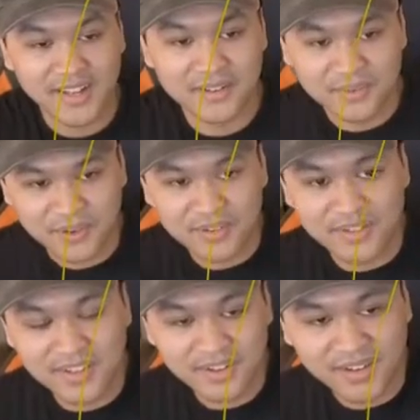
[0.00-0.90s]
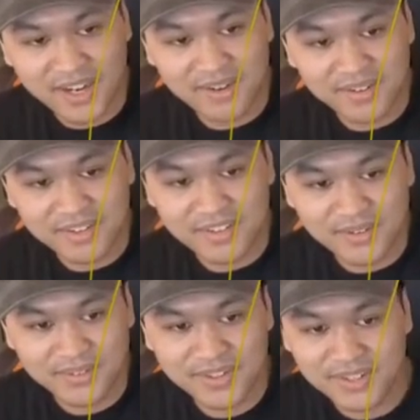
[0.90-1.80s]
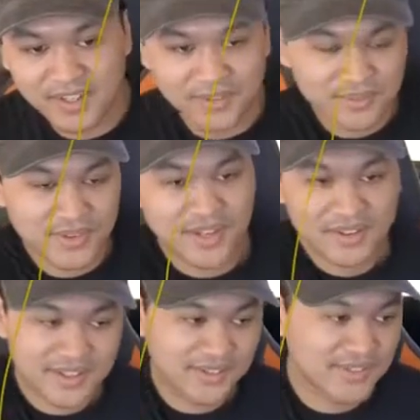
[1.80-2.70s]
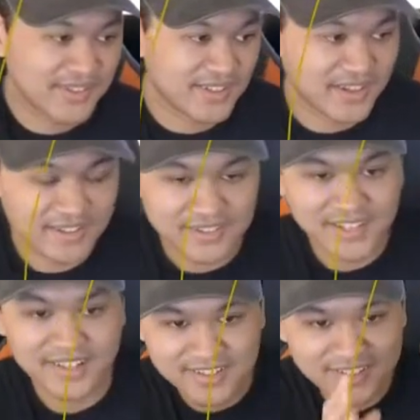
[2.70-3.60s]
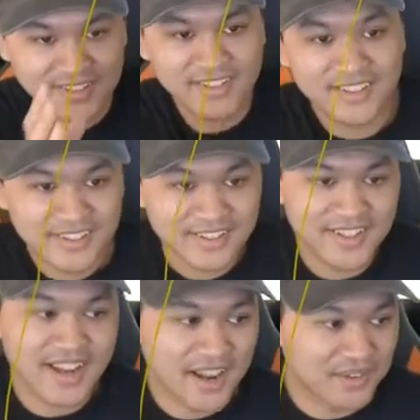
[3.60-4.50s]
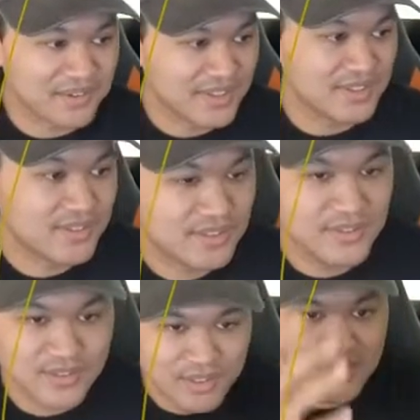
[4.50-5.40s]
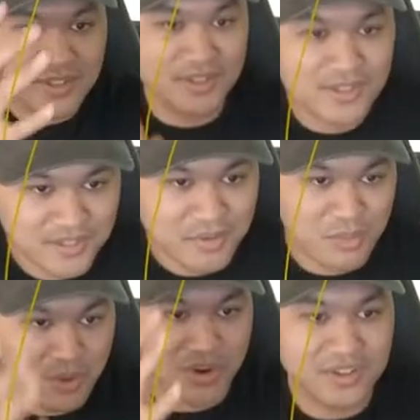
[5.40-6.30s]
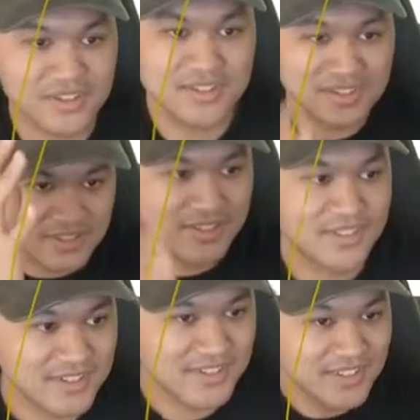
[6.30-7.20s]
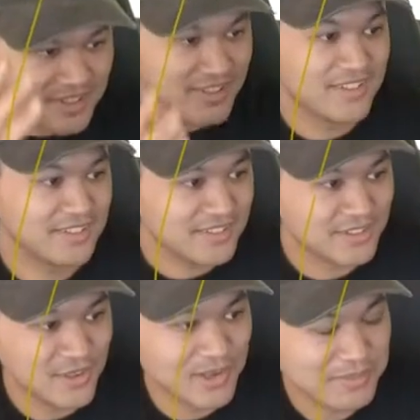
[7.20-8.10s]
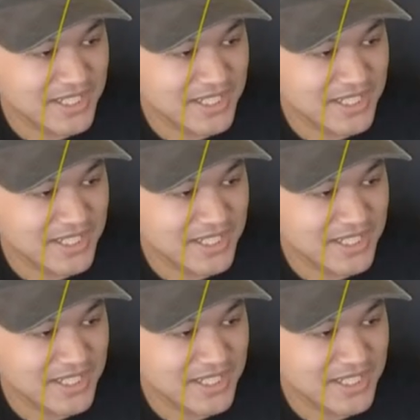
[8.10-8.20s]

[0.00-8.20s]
for another area, you have another carrier. For area, you have another carrier. That's how this works. You know what I mean?